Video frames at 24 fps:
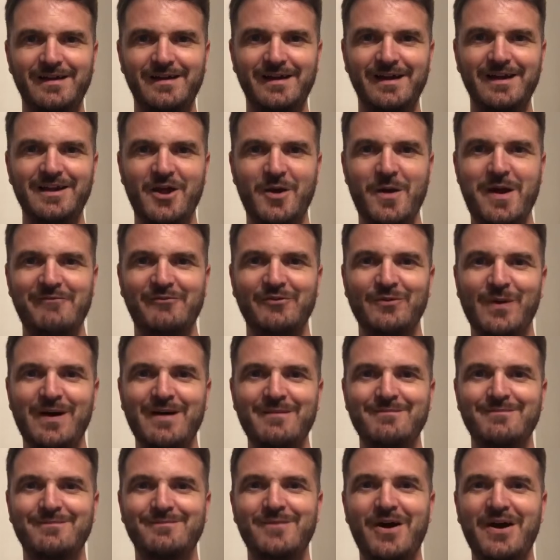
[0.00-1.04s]
Hello
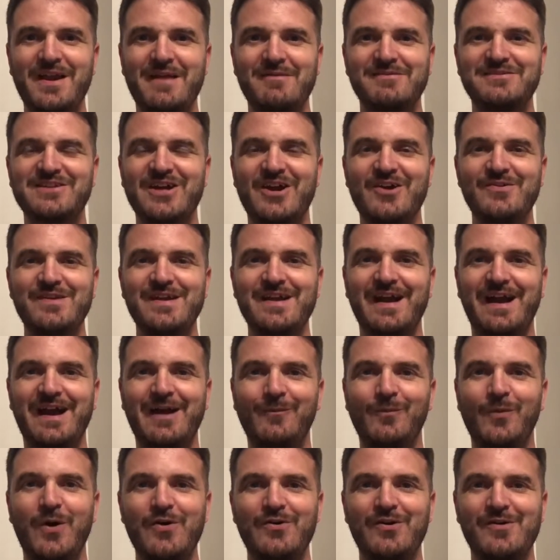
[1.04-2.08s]
everyone, my name's Tony
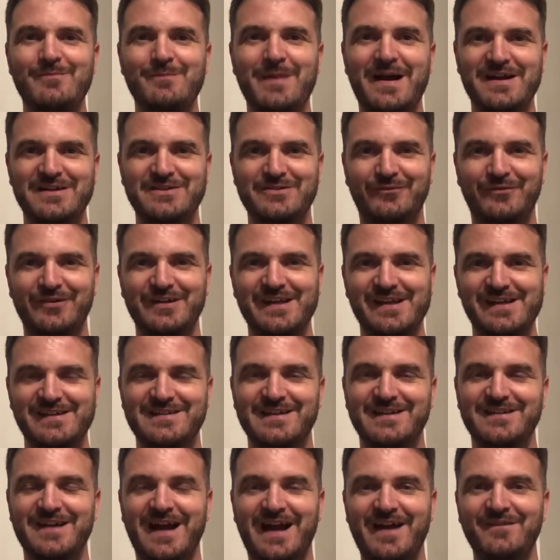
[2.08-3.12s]
and welcome back to
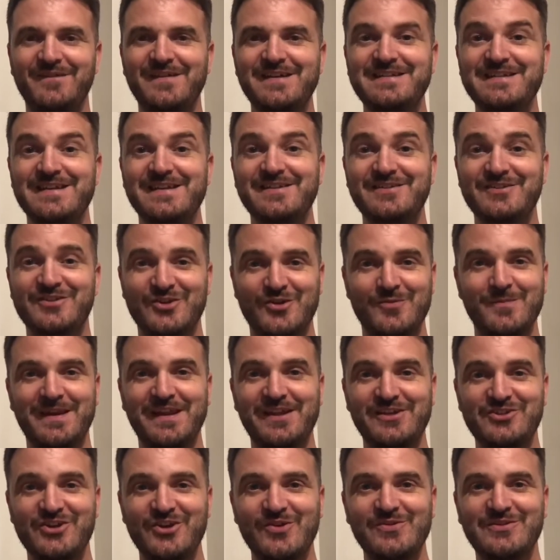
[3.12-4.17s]
Fragdicted, and this is 2
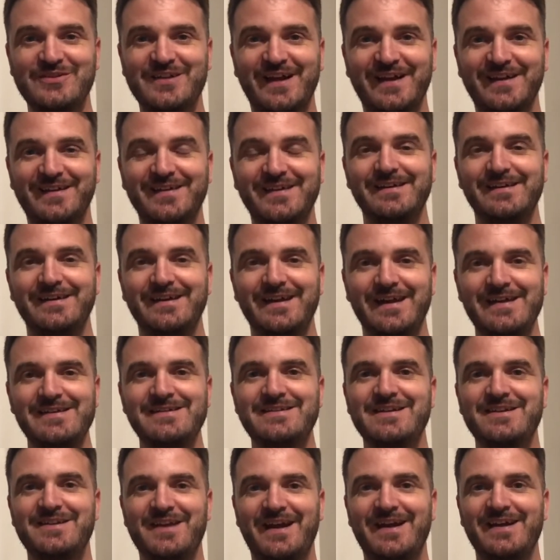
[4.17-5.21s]
Minute Tuesday. In
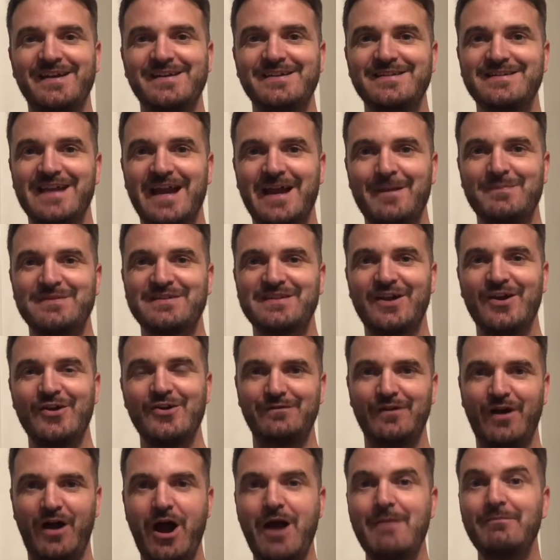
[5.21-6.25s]
today's episode,
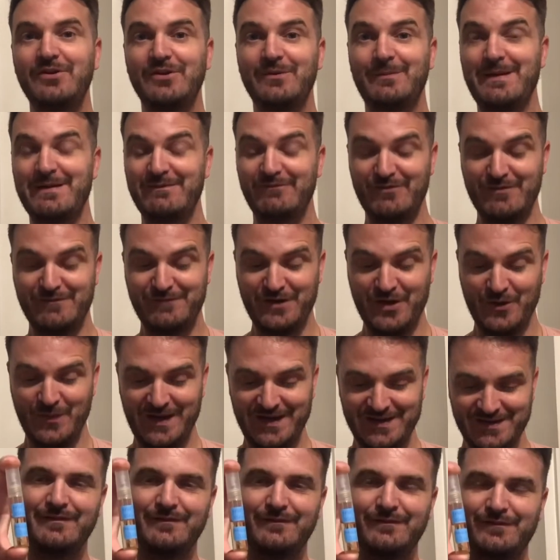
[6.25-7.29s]
I'm going to be
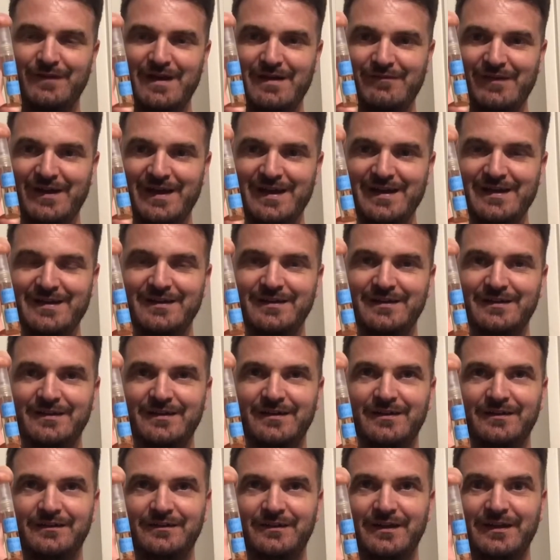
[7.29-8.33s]
reviewing Fève
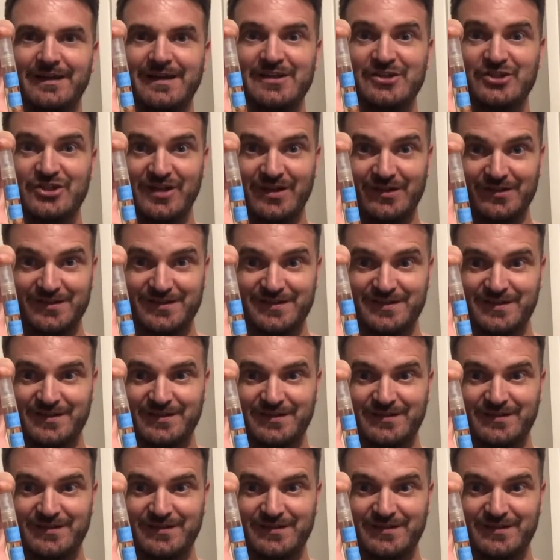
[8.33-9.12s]
Délicieuse